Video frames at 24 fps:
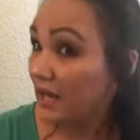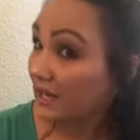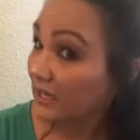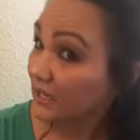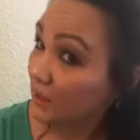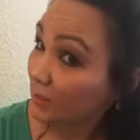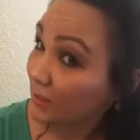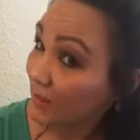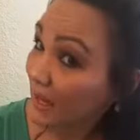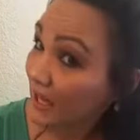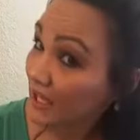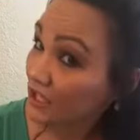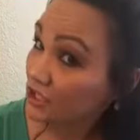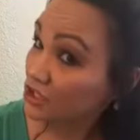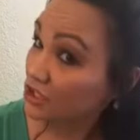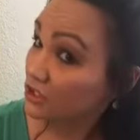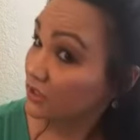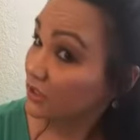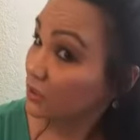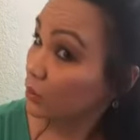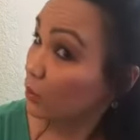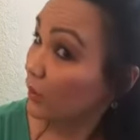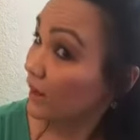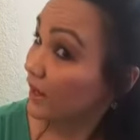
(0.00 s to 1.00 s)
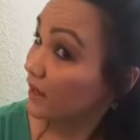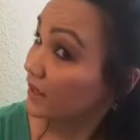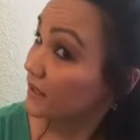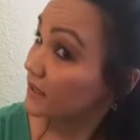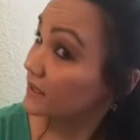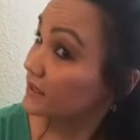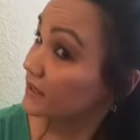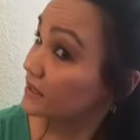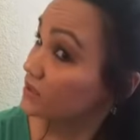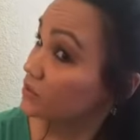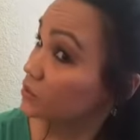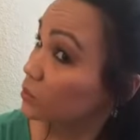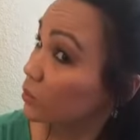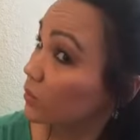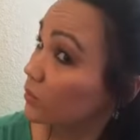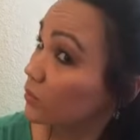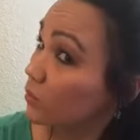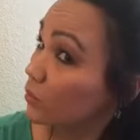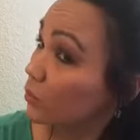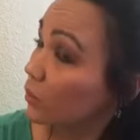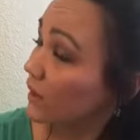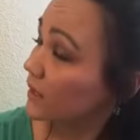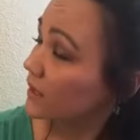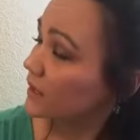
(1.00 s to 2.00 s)
And I'm actually wearing
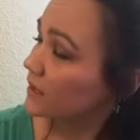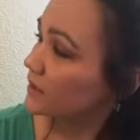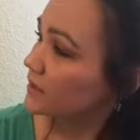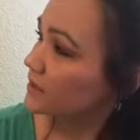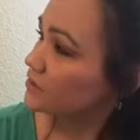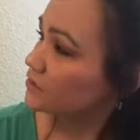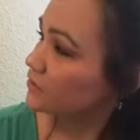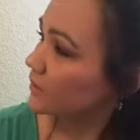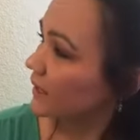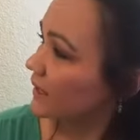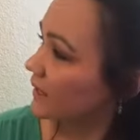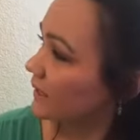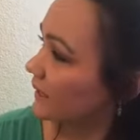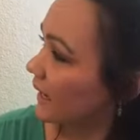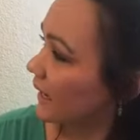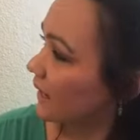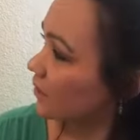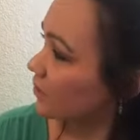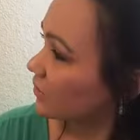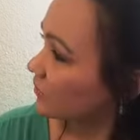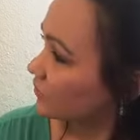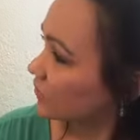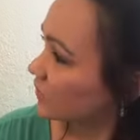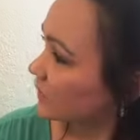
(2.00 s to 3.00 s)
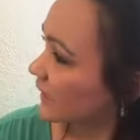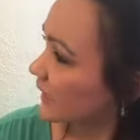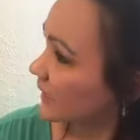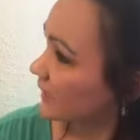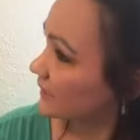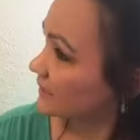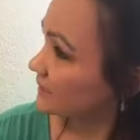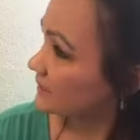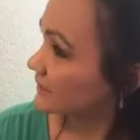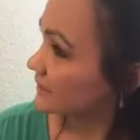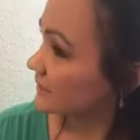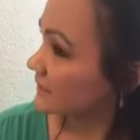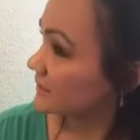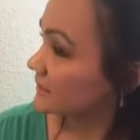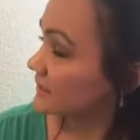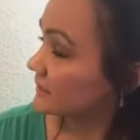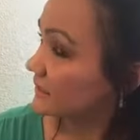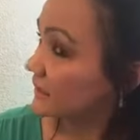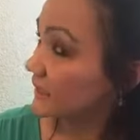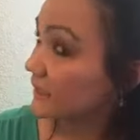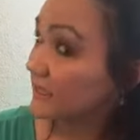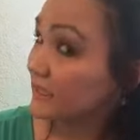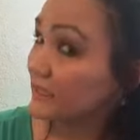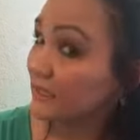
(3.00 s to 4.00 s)
one of these right now, if you guys can
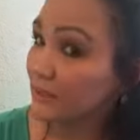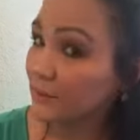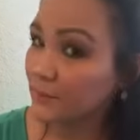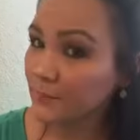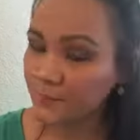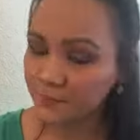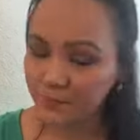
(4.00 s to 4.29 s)
see.